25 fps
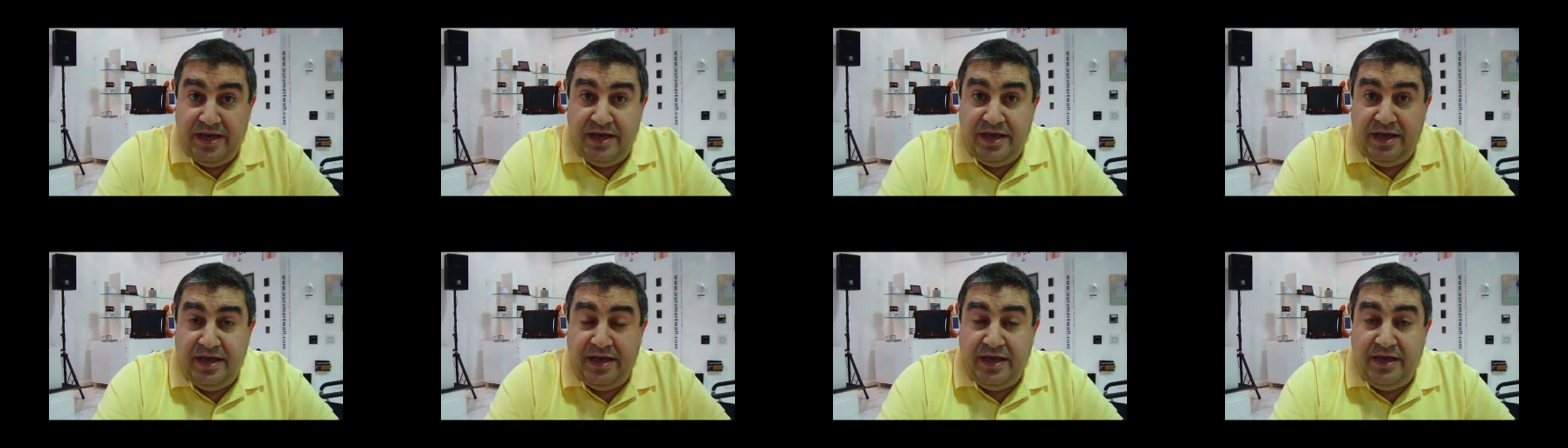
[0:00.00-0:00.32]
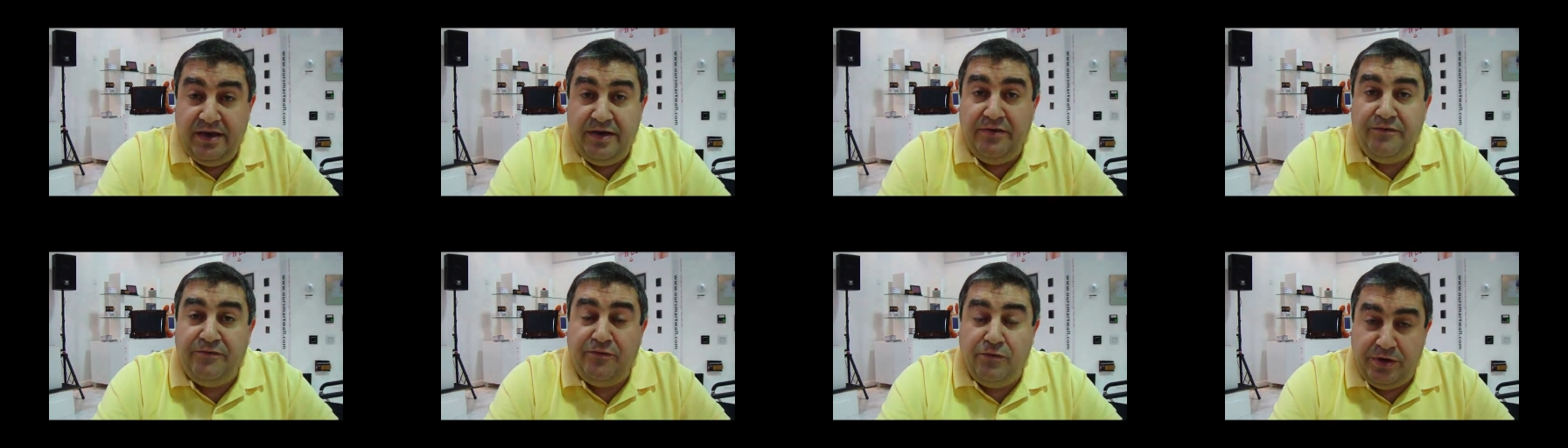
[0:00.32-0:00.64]

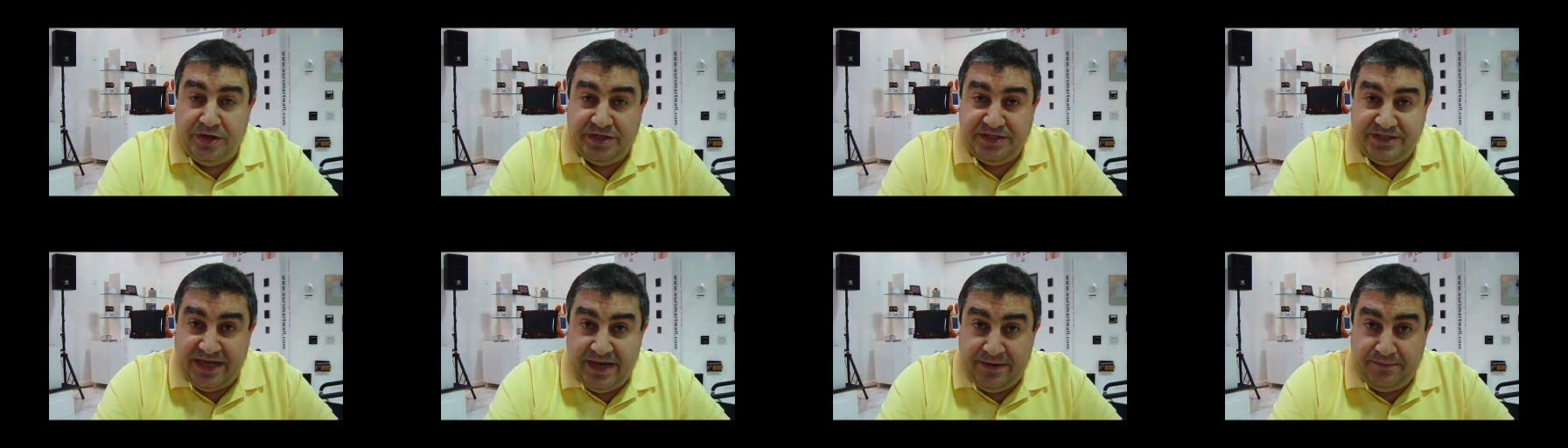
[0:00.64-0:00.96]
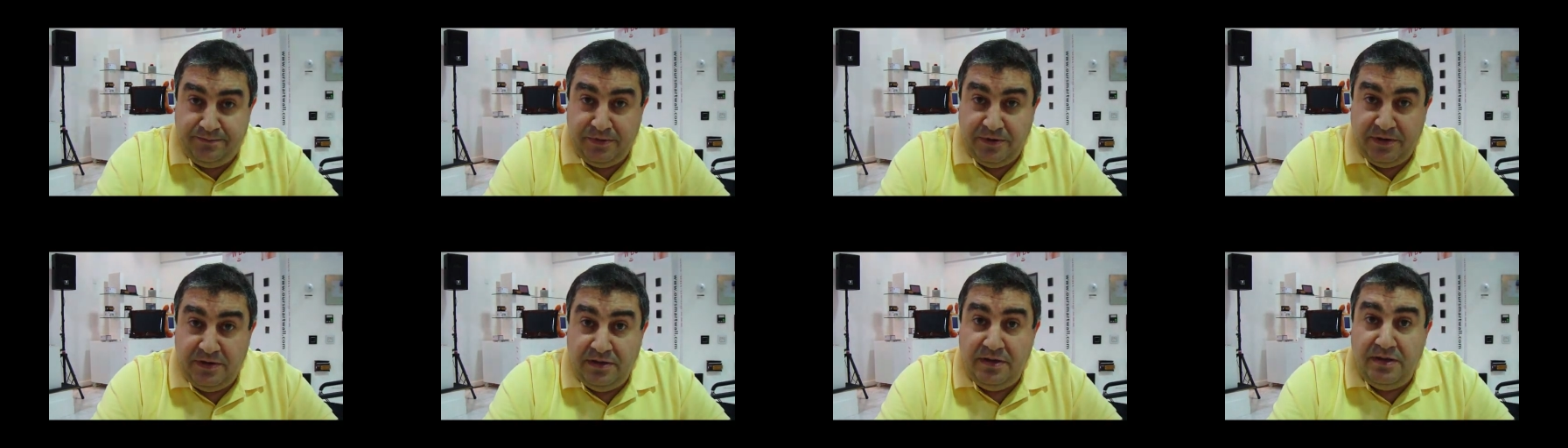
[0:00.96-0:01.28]
uh, for
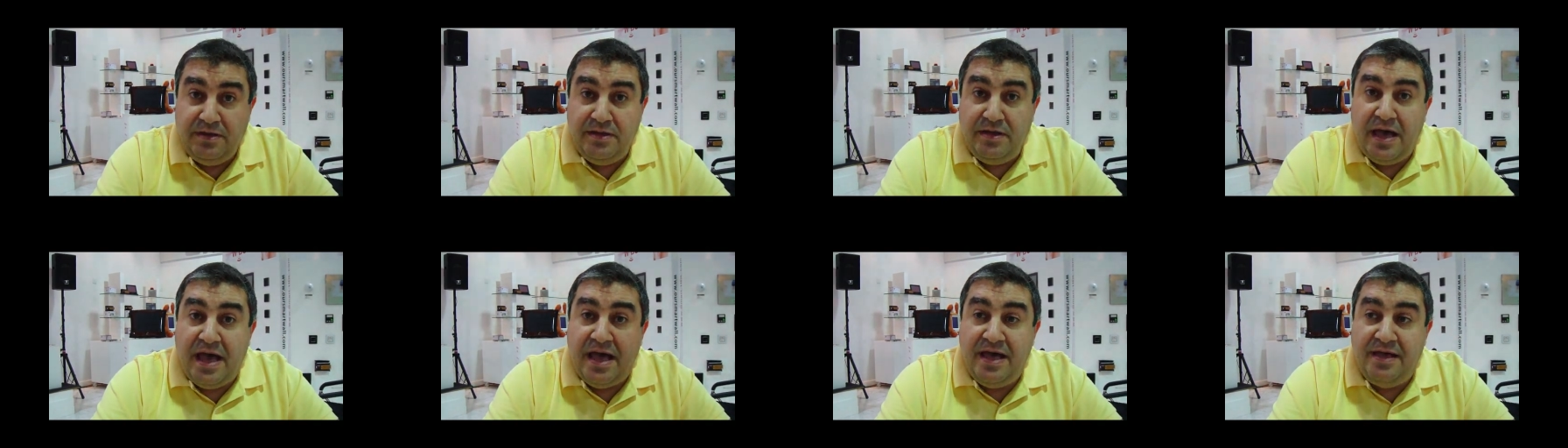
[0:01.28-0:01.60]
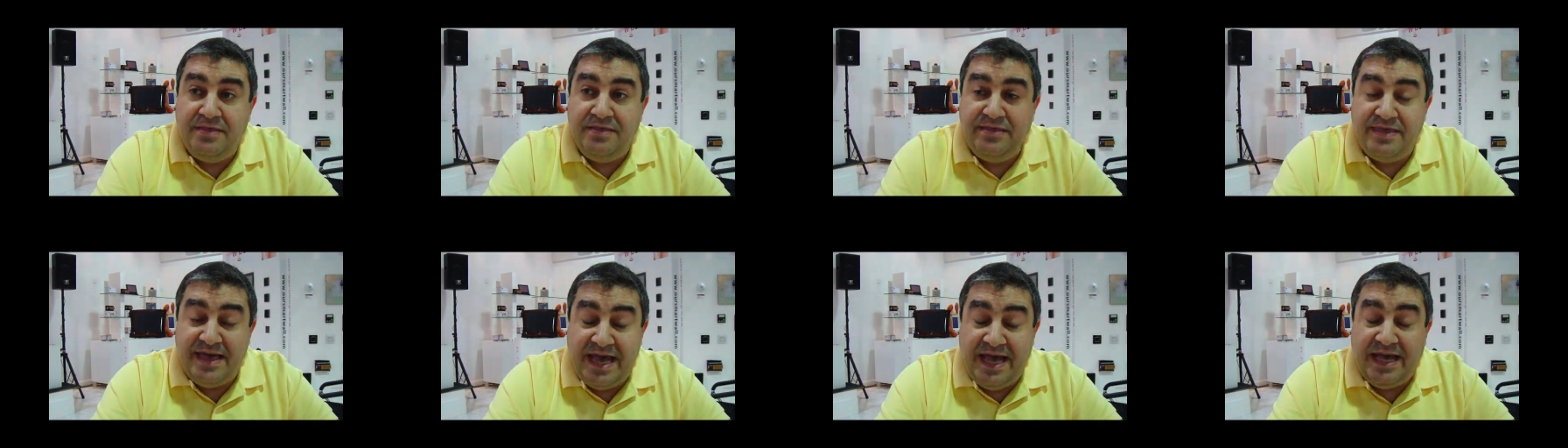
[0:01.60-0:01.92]
example,
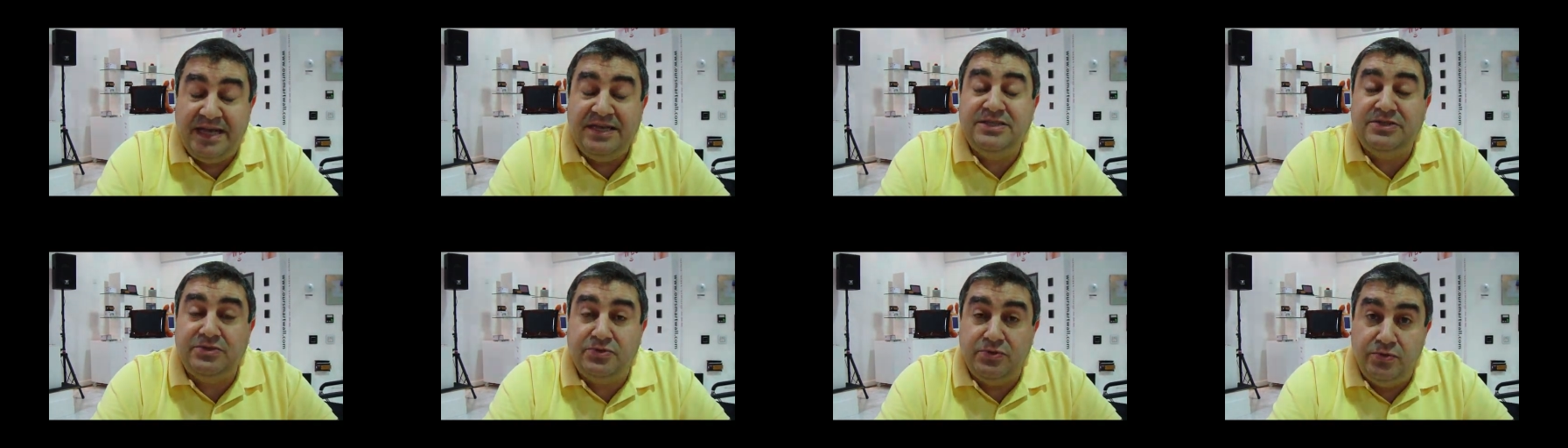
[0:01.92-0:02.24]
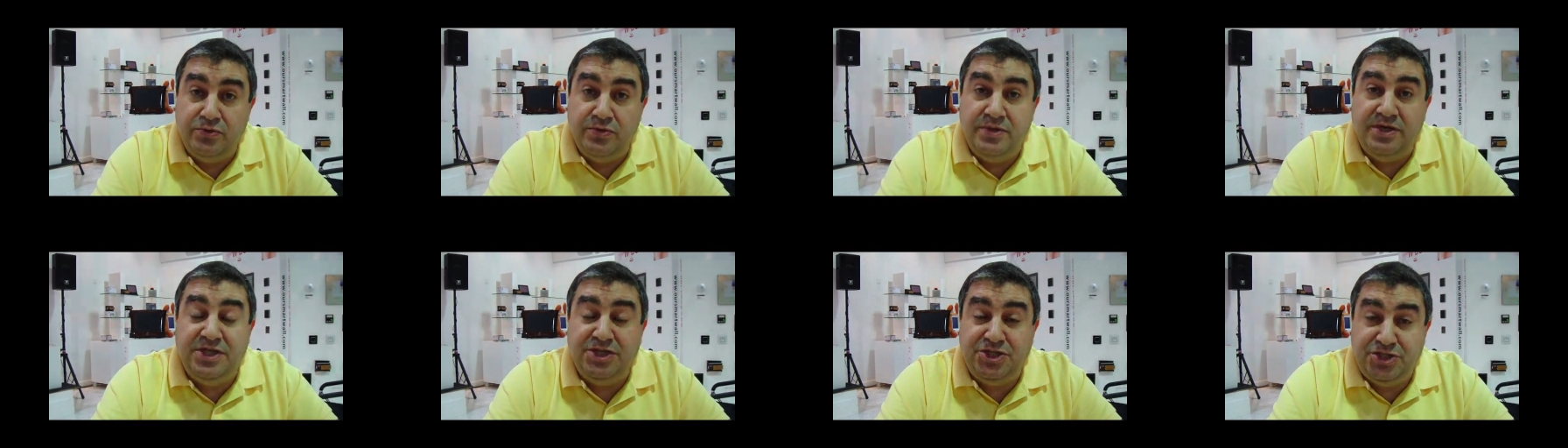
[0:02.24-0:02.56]
and thanks
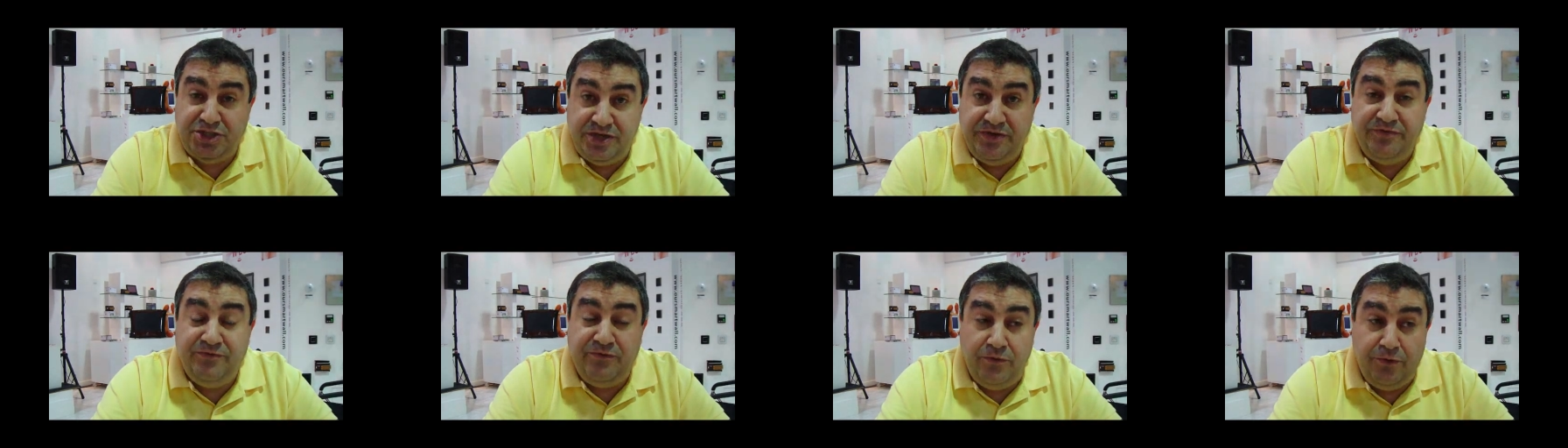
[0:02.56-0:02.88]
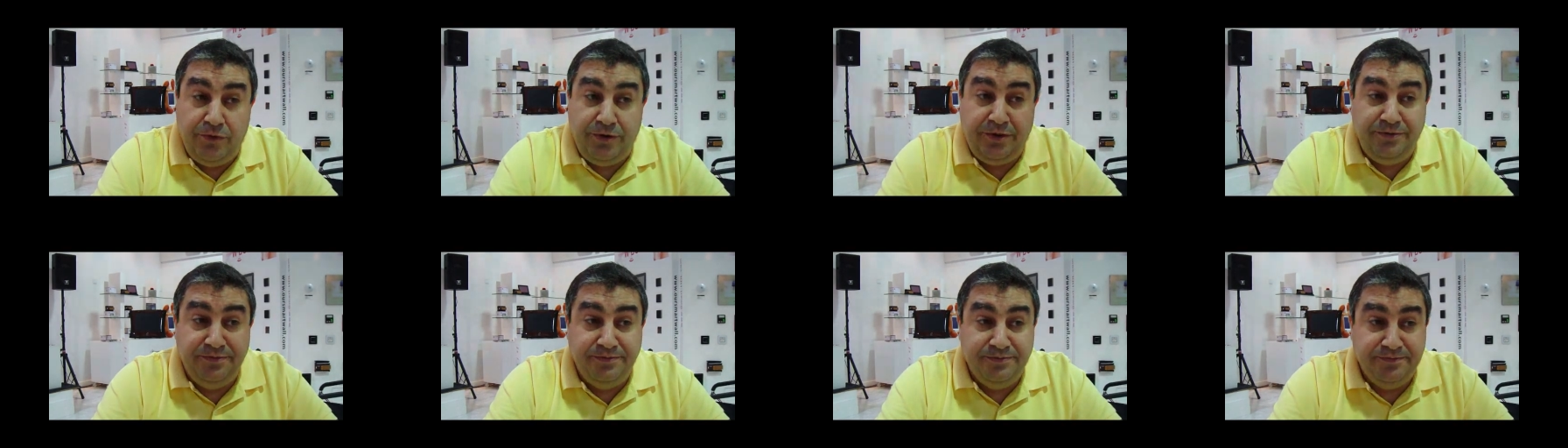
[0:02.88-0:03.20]
to the G
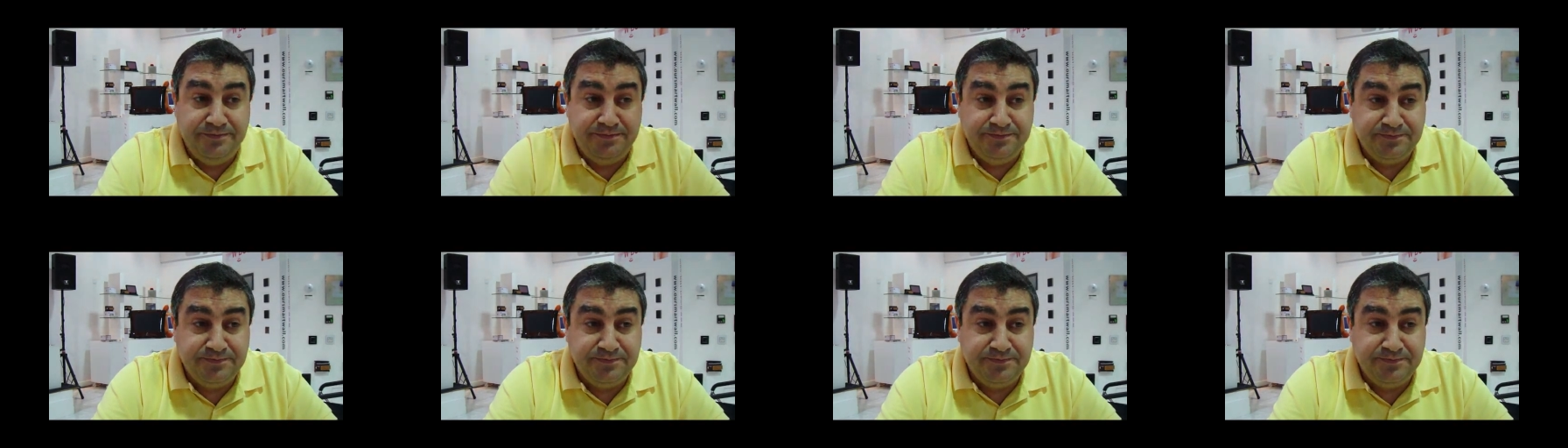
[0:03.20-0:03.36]
four. Uh,